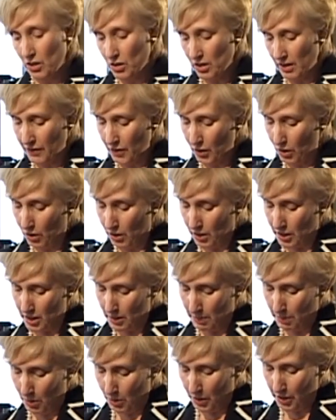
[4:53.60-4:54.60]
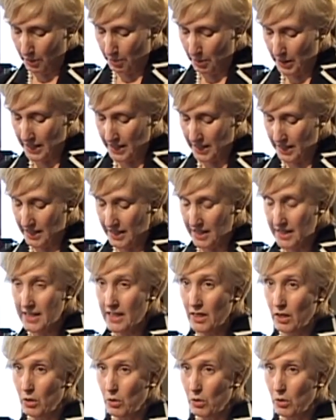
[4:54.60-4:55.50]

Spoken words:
So if you support the breast in a C